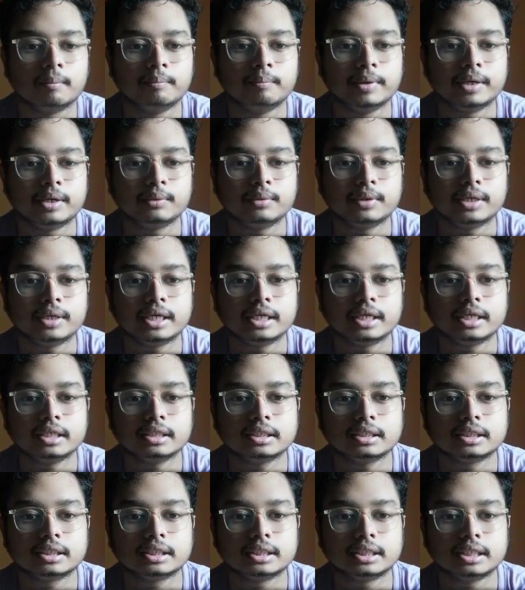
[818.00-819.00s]

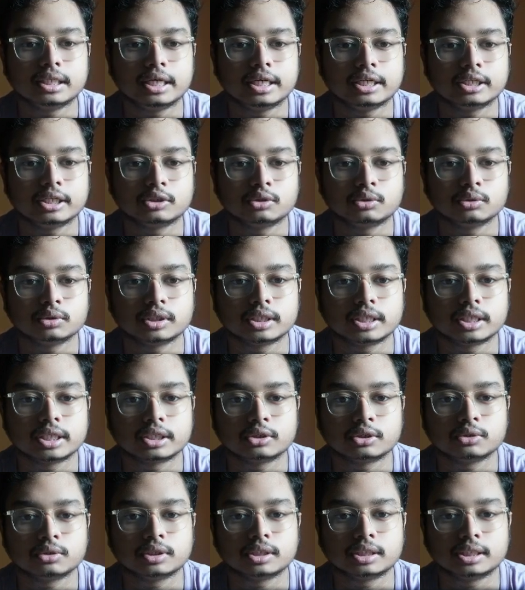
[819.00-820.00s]
between
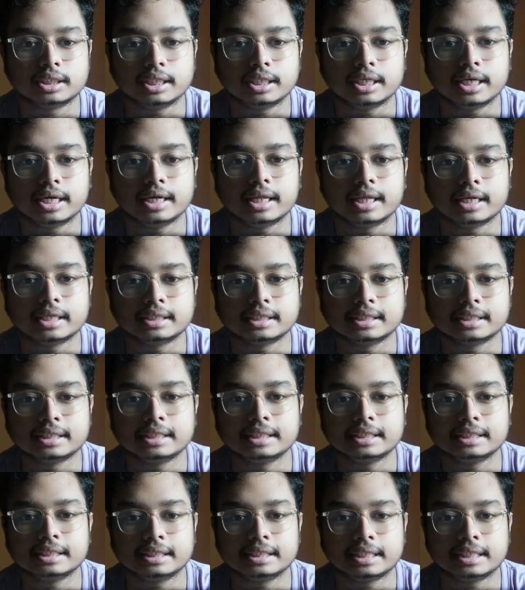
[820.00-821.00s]
CH2CH2Cl and
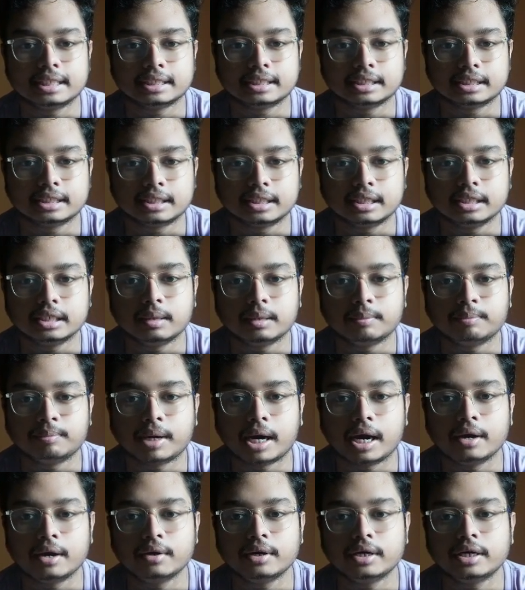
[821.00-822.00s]
CCH3, the
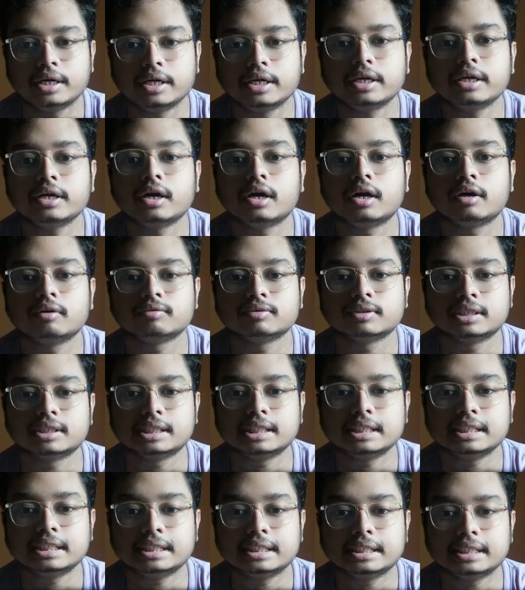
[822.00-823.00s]
priority of
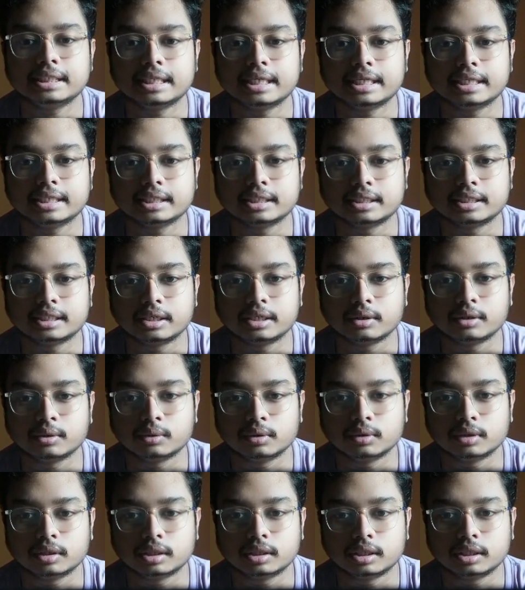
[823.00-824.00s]
CCH3
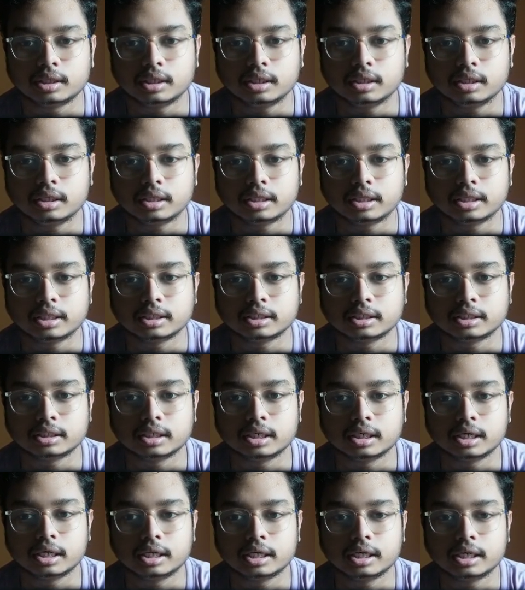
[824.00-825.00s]
whole 3 is
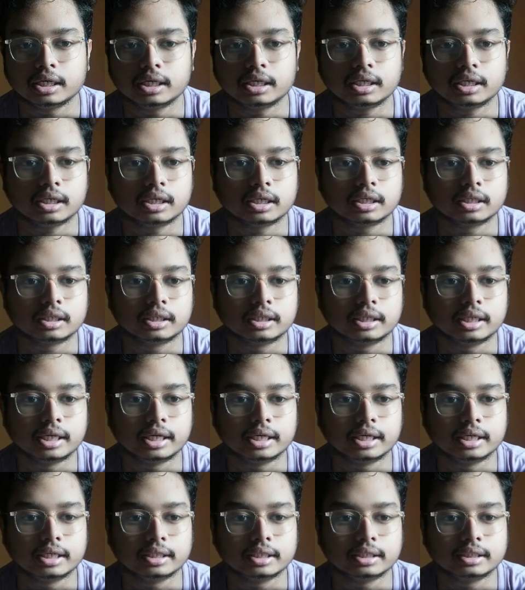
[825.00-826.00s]
greater
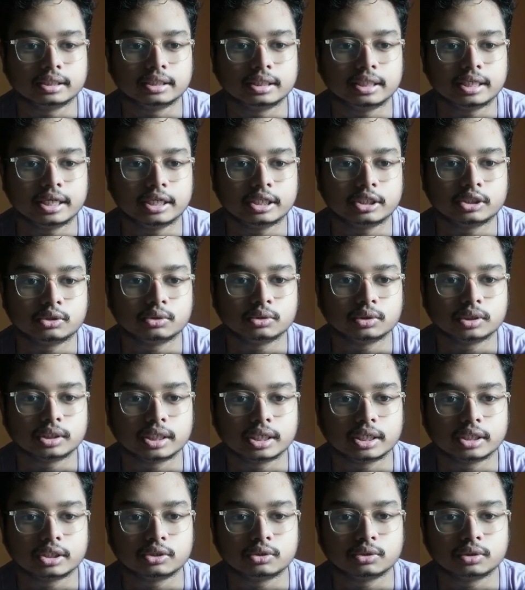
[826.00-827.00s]
than
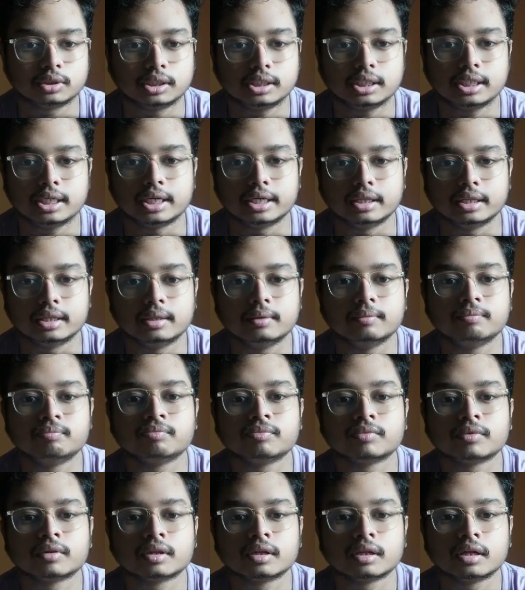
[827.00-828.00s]
CH2CH2Cl.
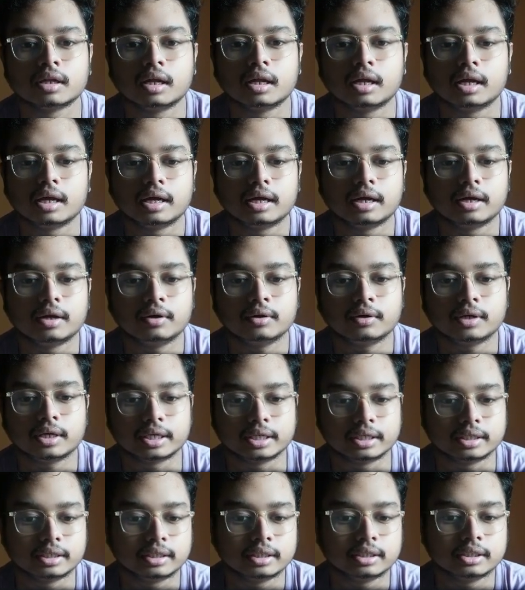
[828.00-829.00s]

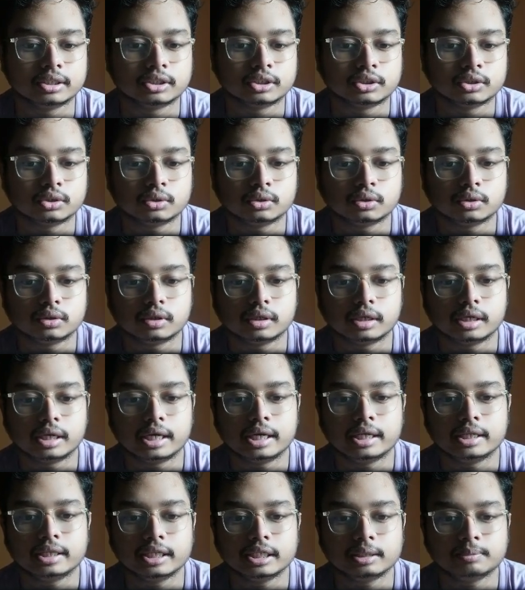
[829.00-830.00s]
Okay, so
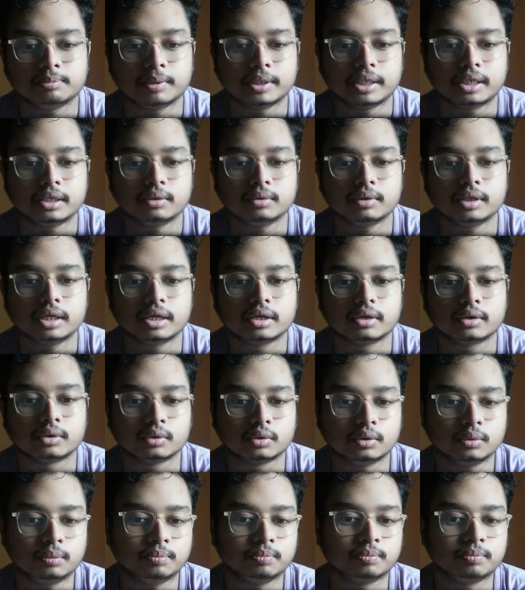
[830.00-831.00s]
in this particular
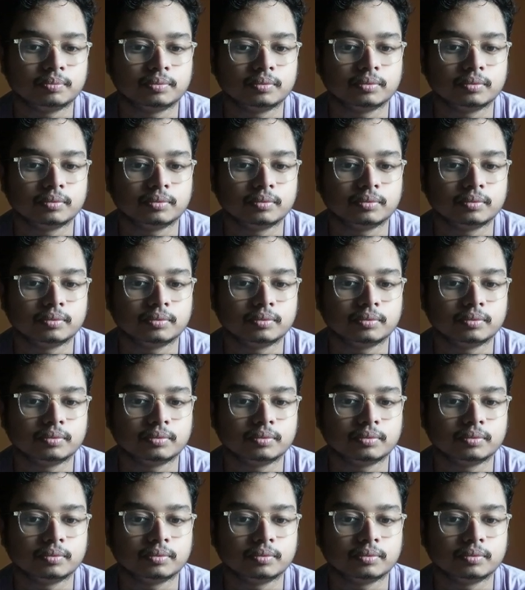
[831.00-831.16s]
group,